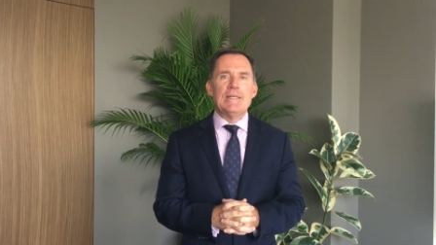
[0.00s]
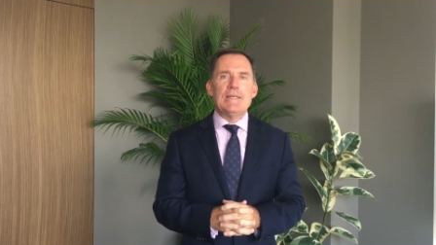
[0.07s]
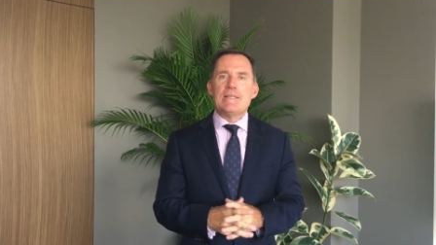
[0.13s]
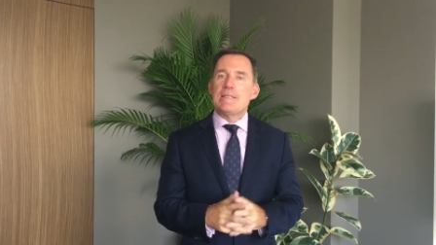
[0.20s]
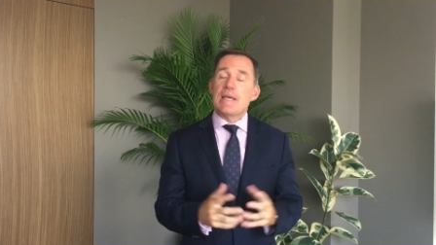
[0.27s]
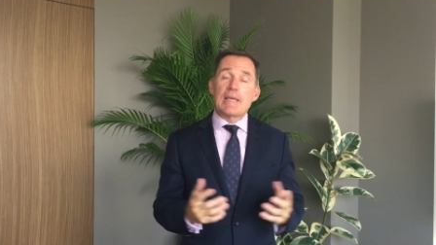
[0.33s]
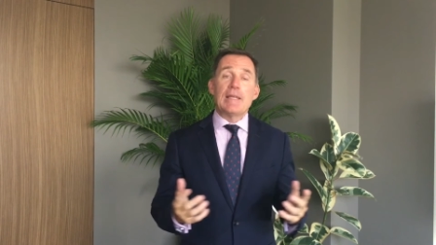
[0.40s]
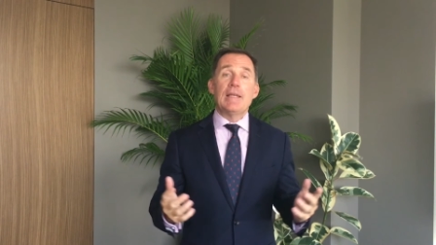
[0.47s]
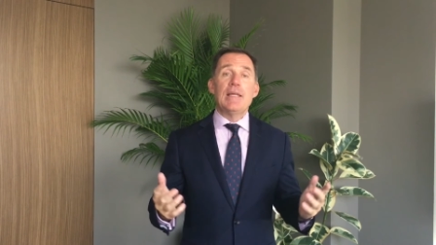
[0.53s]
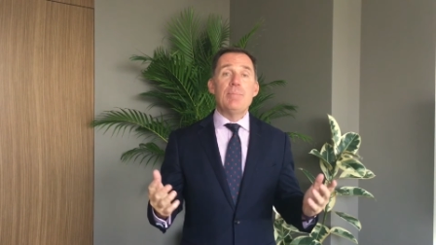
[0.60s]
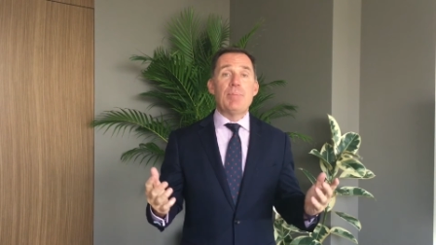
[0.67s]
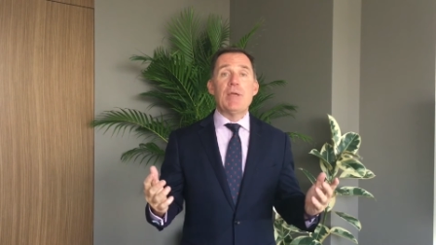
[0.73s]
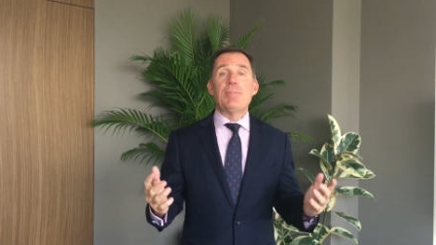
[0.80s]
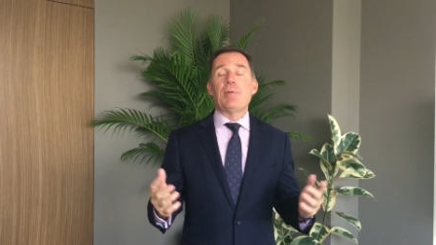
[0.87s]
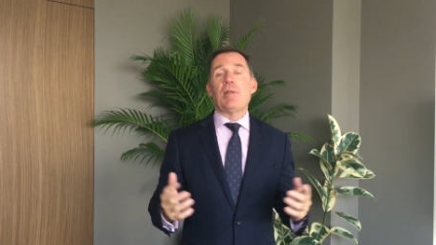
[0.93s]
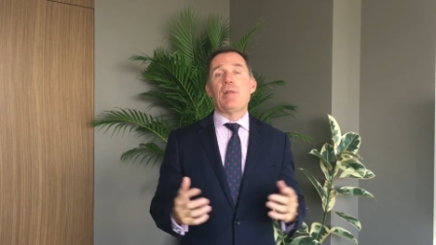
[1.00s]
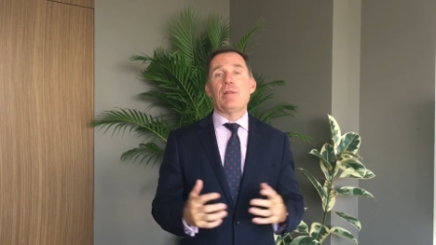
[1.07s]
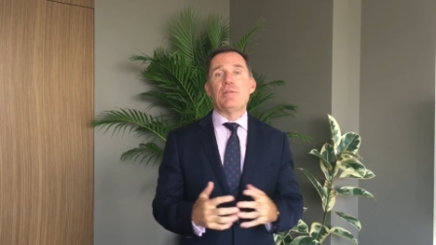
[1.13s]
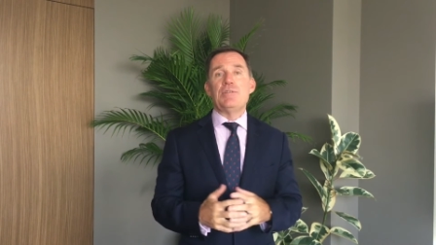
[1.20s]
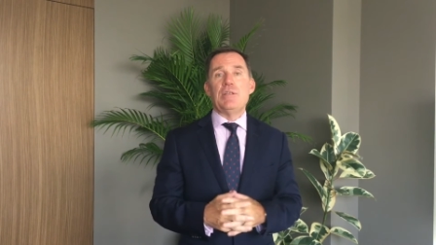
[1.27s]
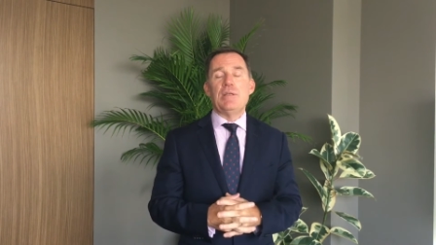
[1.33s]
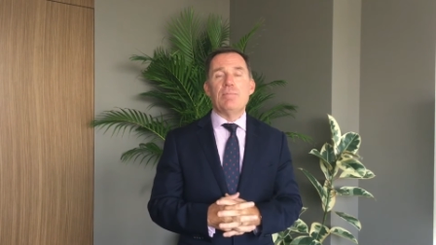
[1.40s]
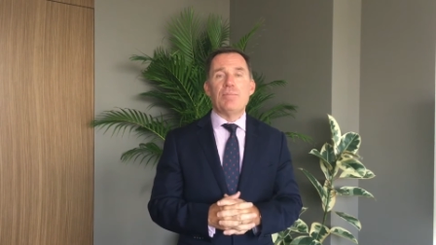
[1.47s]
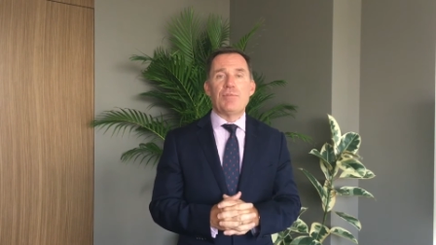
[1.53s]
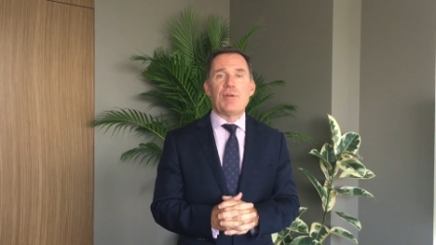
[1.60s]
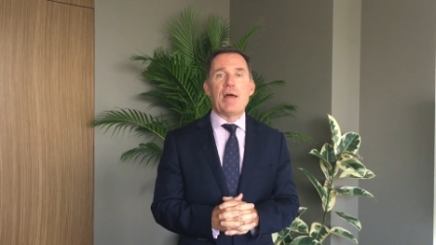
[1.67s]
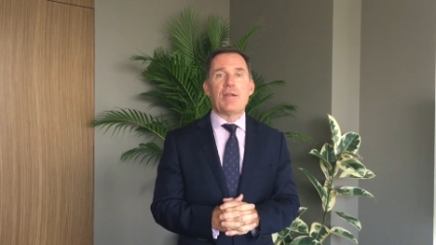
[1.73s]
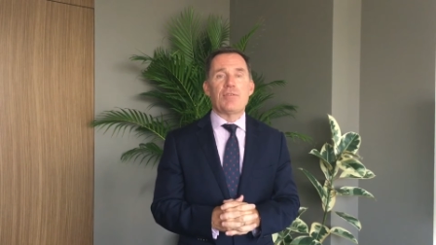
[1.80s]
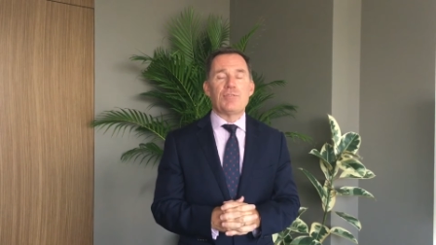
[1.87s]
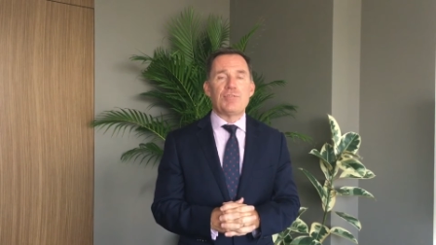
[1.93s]
Secondly, Pepperology
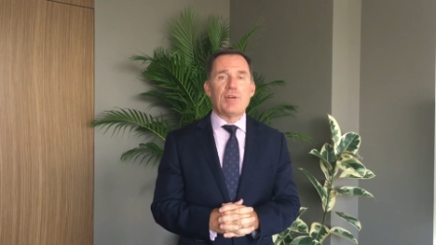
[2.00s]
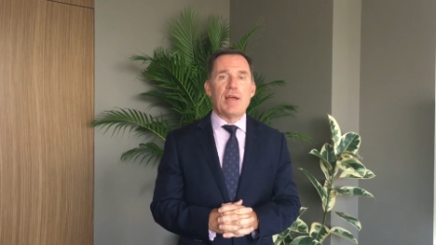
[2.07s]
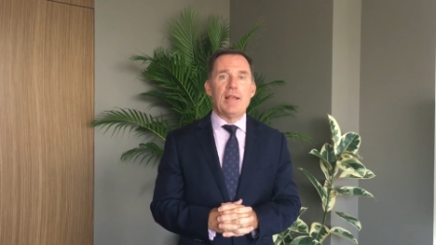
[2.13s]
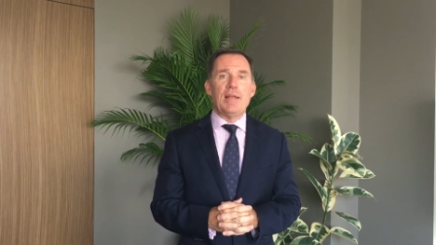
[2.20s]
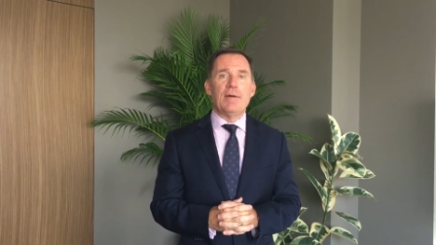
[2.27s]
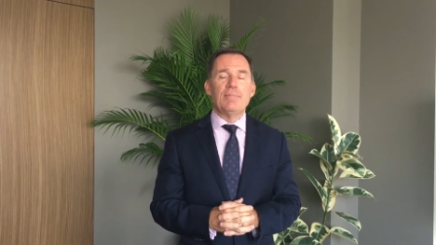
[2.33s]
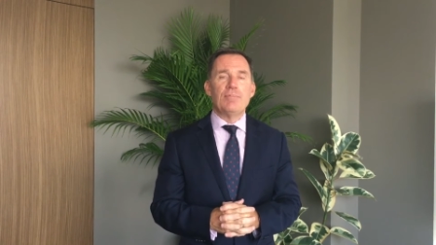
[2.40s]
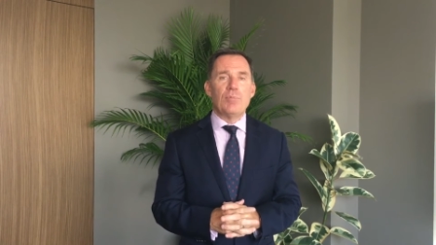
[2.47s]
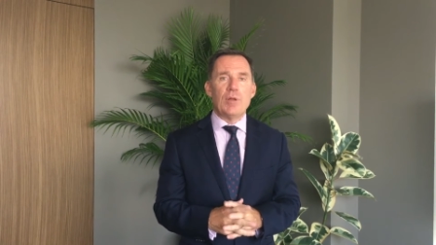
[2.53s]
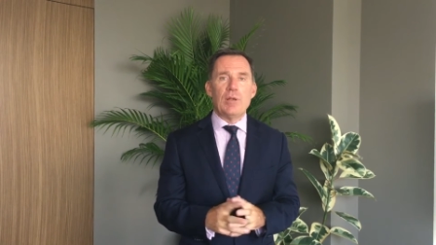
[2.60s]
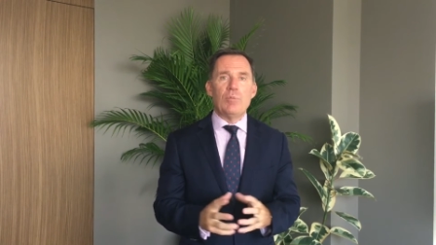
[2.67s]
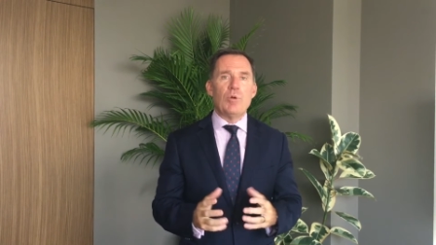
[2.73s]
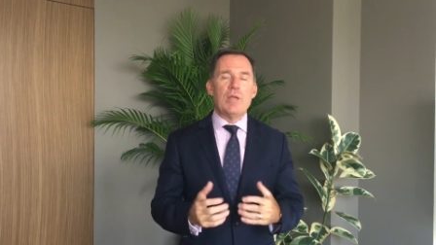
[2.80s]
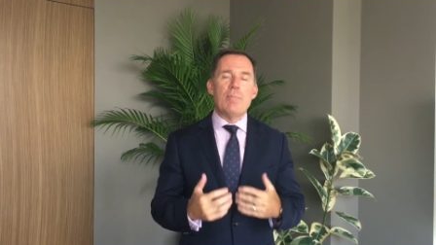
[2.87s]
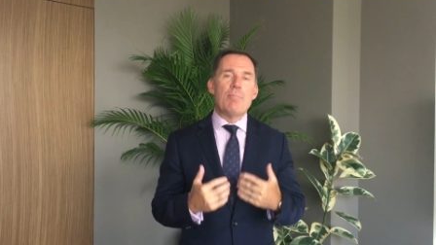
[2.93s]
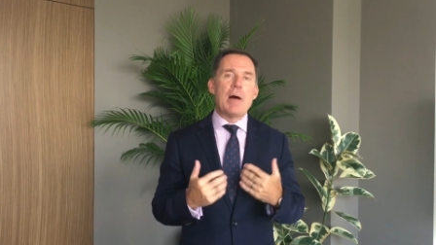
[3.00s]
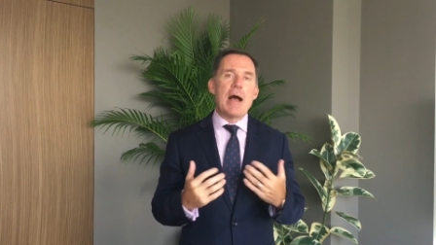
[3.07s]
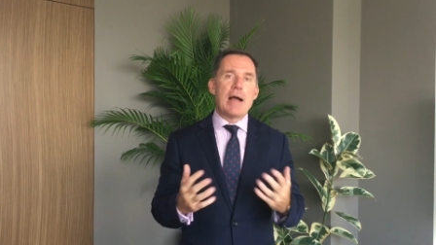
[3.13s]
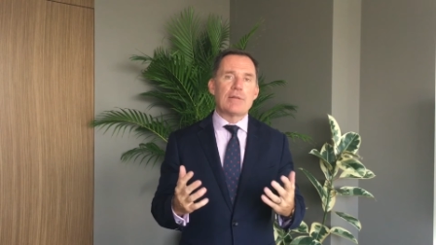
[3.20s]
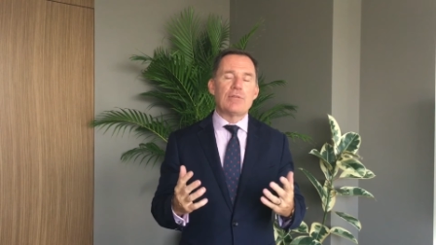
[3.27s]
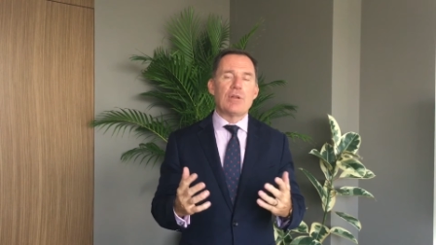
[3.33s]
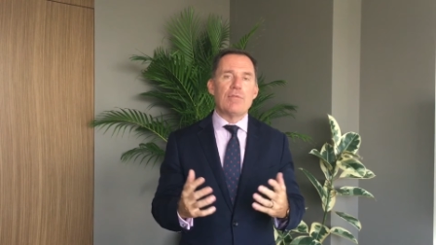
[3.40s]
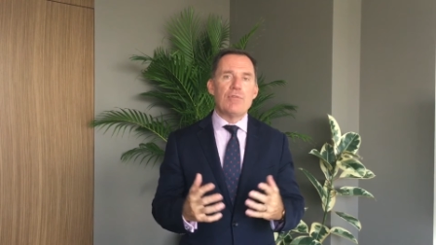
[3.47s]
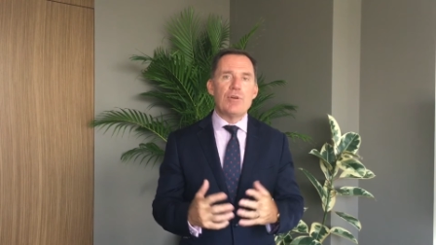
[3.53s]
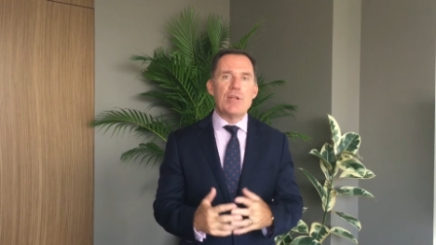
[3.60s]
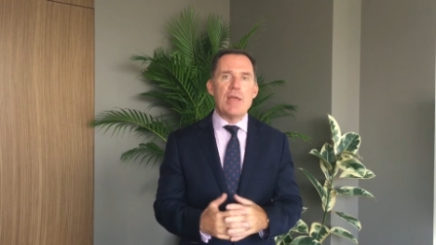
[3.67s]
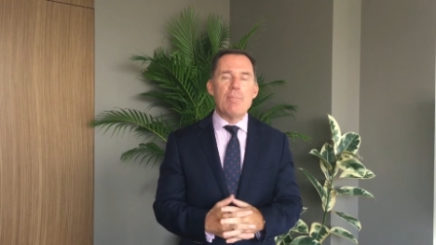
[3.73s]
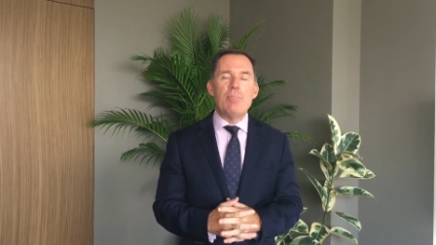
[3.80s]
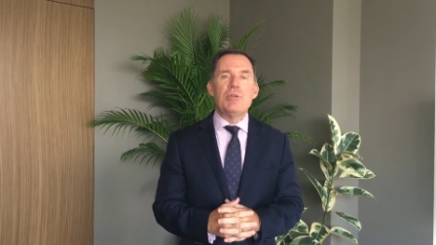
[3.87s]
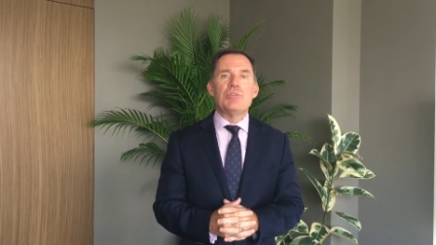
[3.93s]
throughout Australia. We embarked on a very
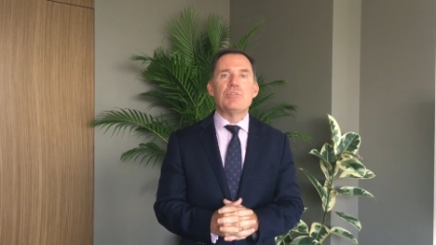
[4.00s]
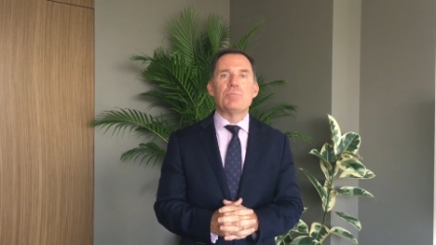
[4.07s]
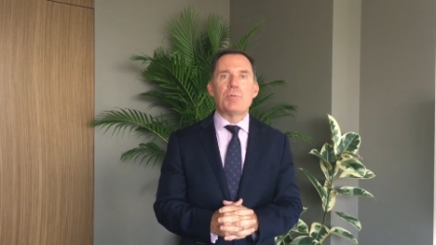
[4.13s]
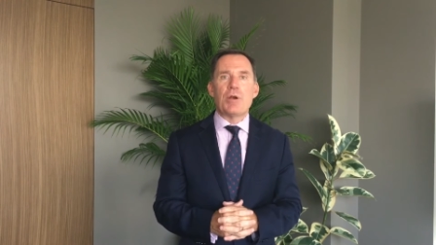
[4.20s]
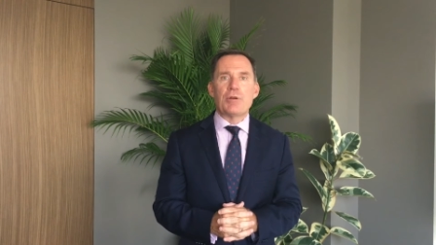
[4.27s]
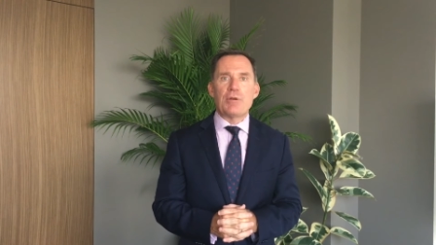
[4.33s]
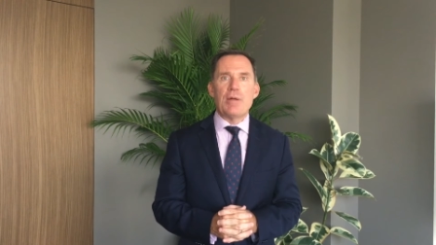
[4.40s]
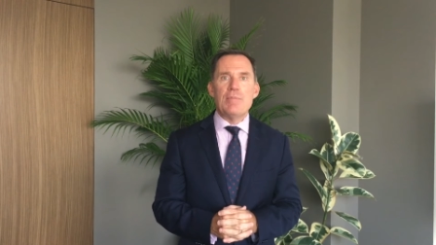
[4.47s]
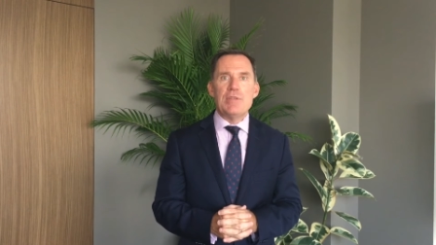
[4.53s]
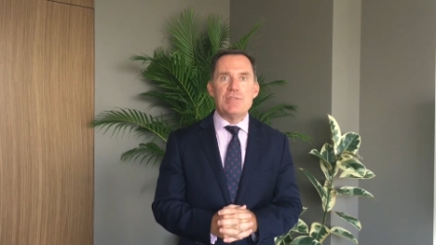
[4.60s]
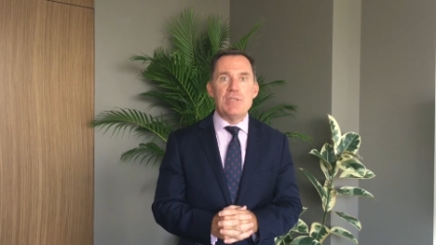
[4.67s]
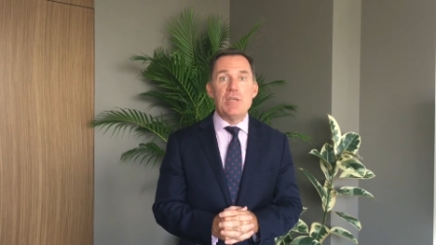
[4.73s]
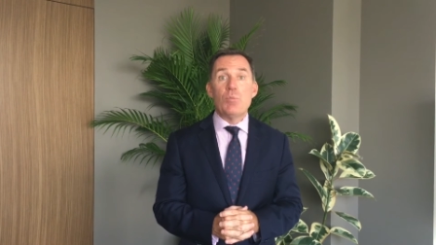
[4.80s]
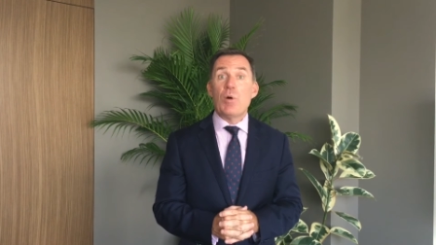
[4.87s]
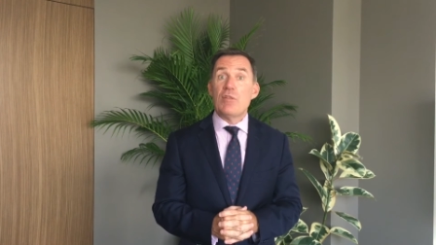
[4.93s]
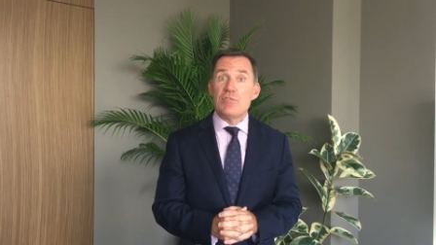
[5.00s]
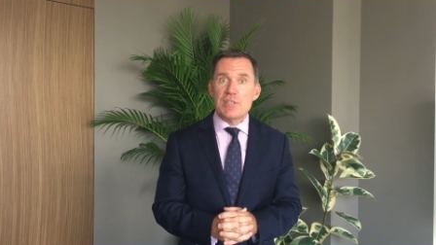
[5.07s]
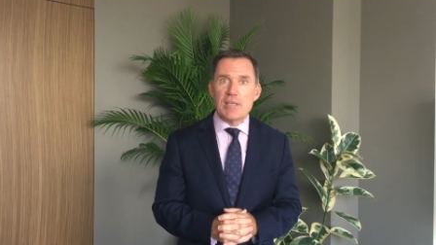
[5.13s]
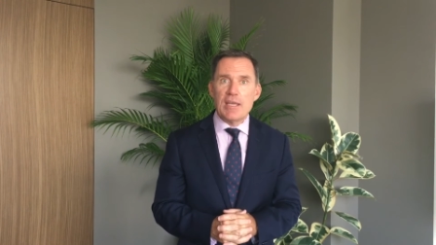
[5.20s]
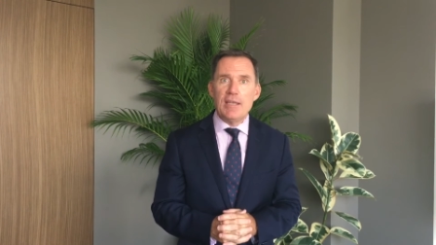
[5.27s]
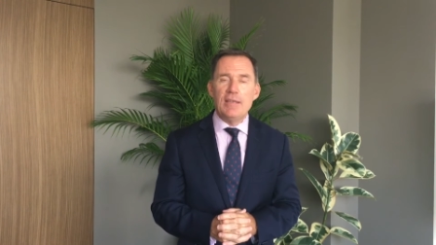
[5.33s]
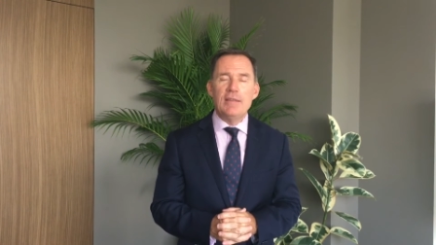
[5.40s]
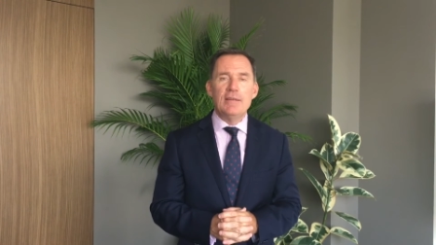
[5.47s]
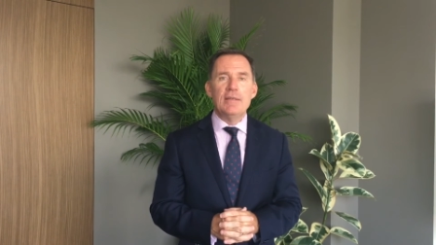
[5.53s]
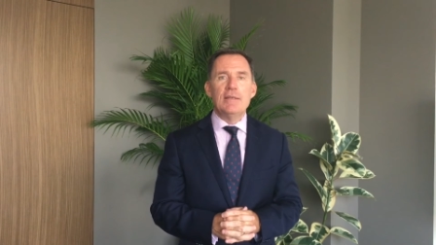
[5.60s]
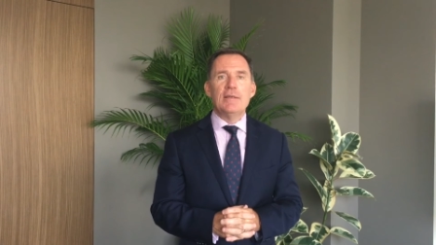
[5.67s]
ambitious program this year once again.